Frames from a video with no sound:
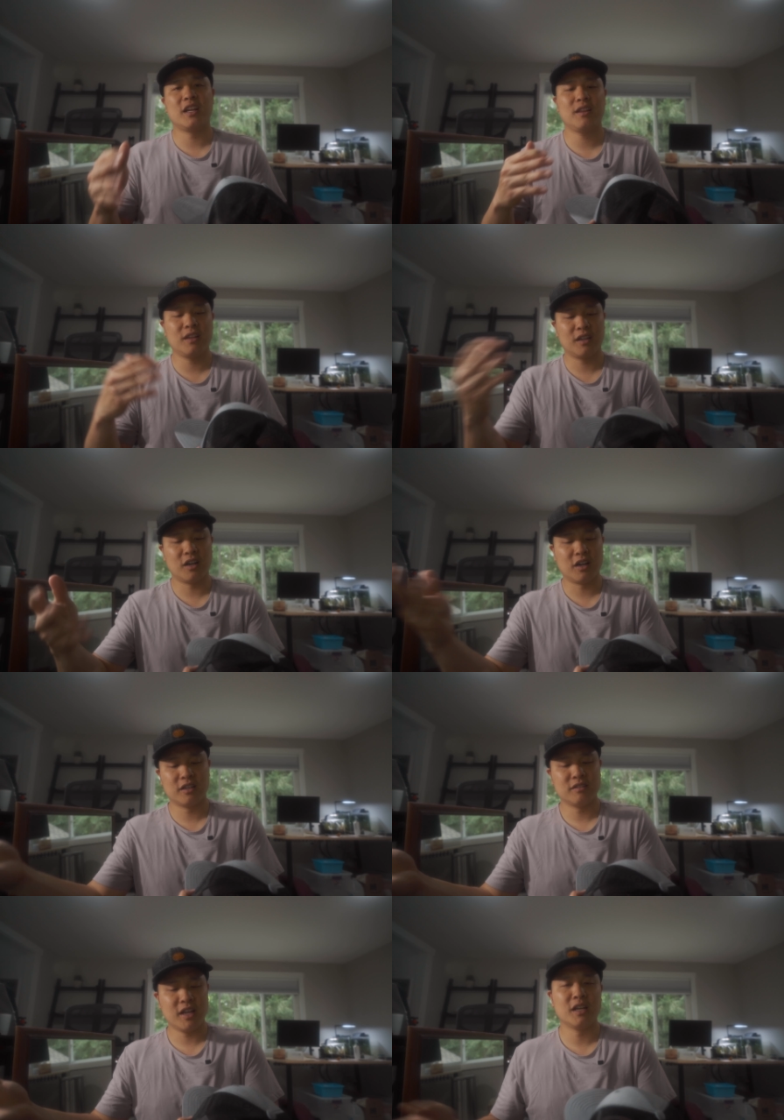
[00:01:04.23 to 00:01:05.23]
anything
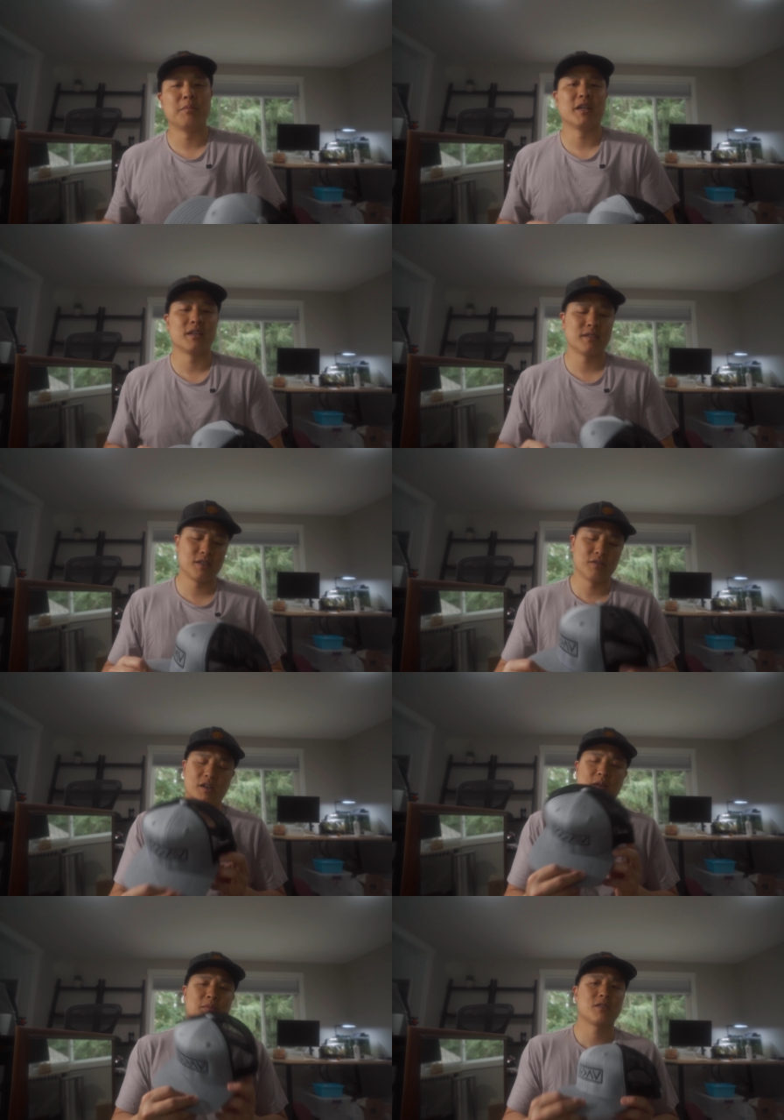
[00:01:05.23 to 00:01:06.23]
on anybody. So
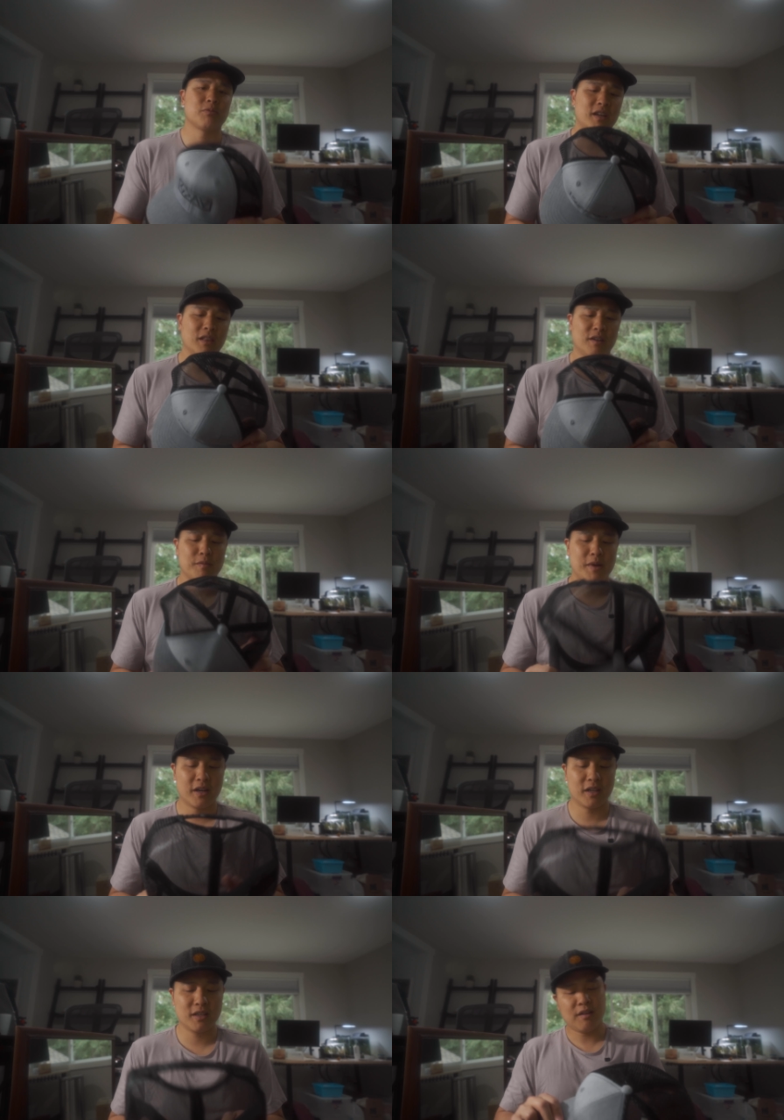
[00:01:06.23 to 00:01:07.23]
that's what I love
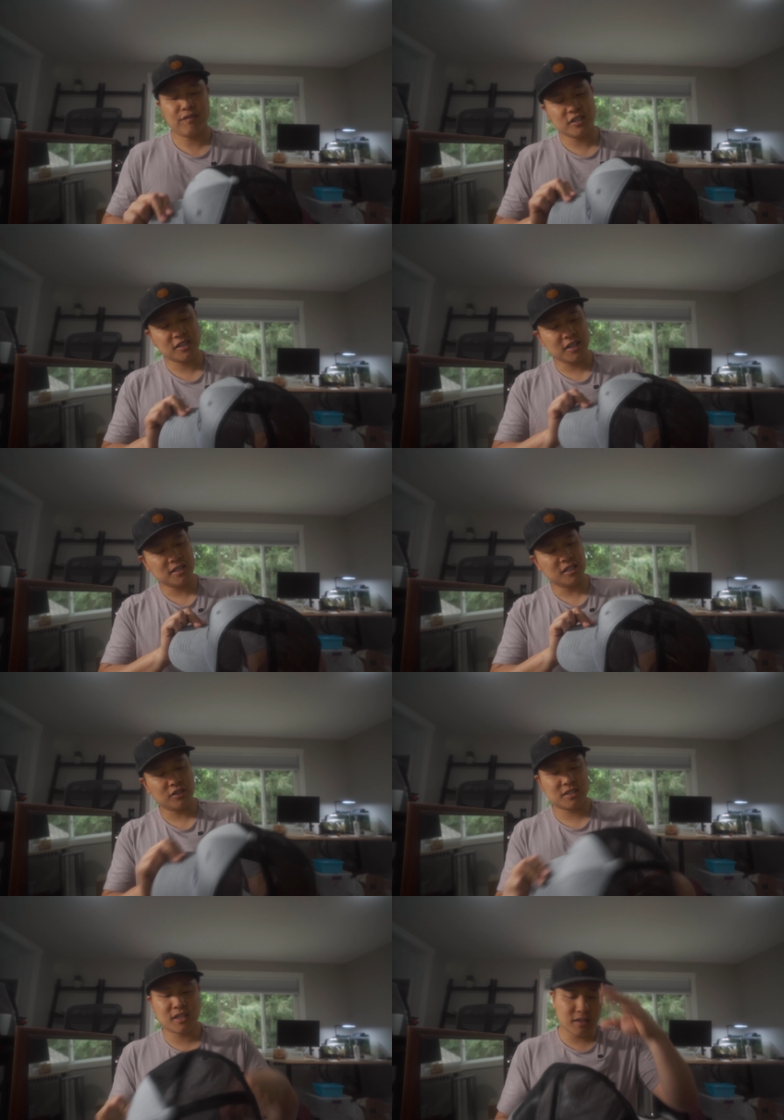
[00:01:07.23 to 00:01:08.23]
about it. At first glance, it
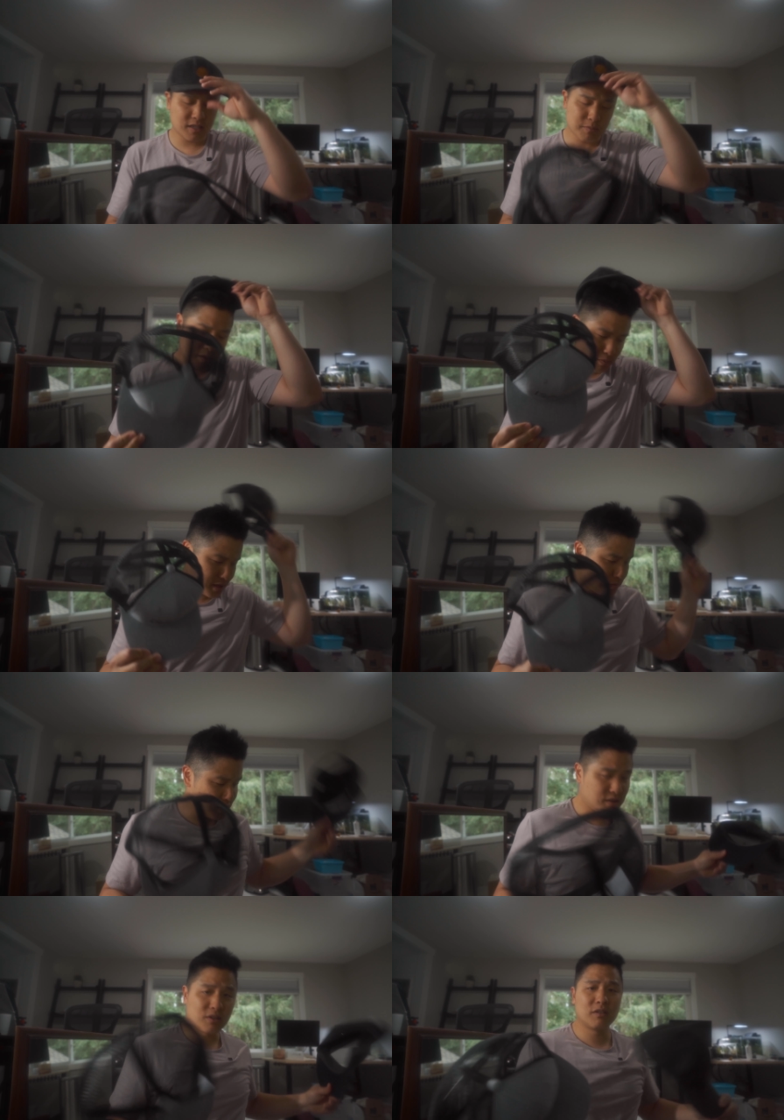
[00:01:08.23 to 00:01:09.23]
looks kind of small, but I'm
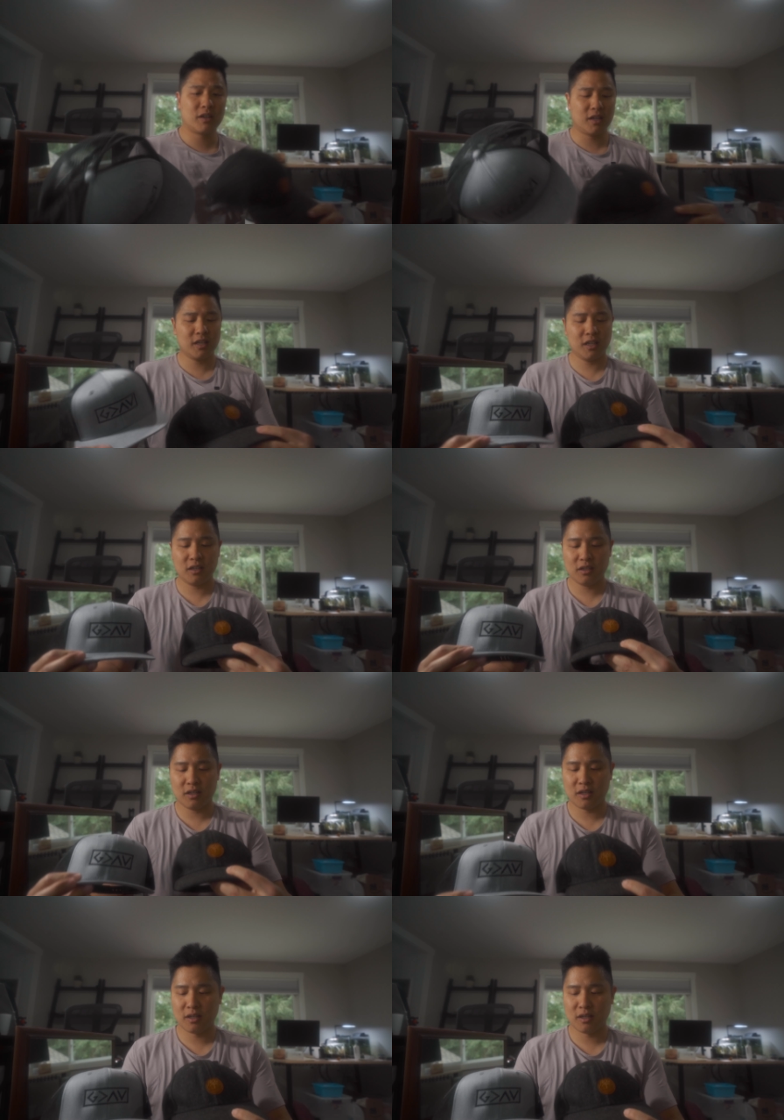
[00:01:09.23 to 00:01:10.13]
gonna throw it on here.